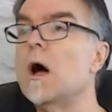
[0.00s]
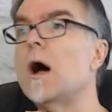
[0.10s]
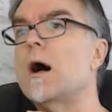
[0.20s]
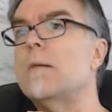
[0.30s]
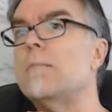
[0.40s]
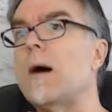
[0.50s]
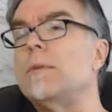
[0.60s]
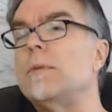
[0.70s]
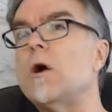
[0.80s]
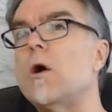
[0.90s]
Um, I'm
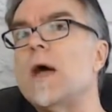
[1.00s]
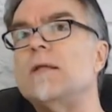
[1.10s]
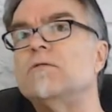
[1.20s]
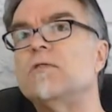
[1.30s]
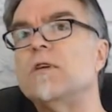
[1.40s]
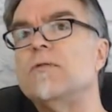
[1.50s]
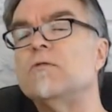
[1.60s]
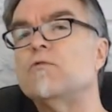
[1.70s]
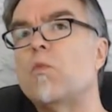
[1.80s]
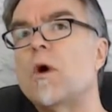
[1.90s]
going to go ahead and send
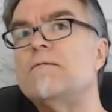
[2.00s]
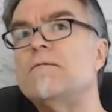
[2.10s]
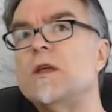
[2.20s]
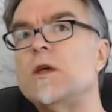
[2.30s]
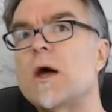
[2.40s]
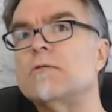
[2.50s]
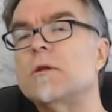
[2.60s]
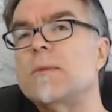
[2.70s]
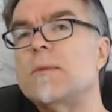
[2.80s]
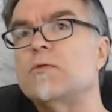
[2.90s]
this one video. I was
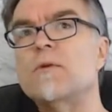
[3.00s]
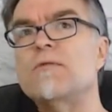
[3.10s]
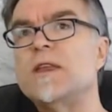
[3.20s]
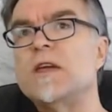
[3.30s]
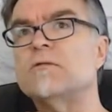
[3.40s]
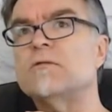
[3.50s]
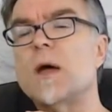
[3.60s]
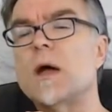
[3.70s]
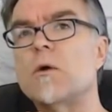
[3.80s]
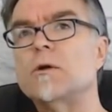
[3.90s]
going to make three videos. I'm
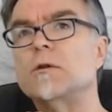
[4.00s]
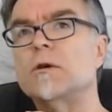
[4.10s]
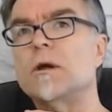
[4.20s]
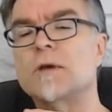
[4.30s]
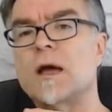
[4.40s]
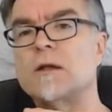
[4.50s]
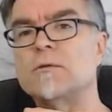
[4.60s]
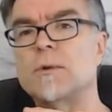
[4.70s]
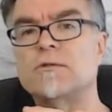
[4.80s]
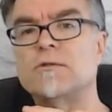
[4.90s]
not going to because I got
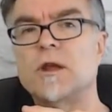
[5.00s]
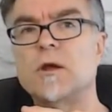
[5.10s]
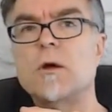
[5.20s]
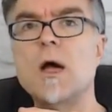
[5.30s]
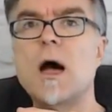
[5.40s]
too much to do.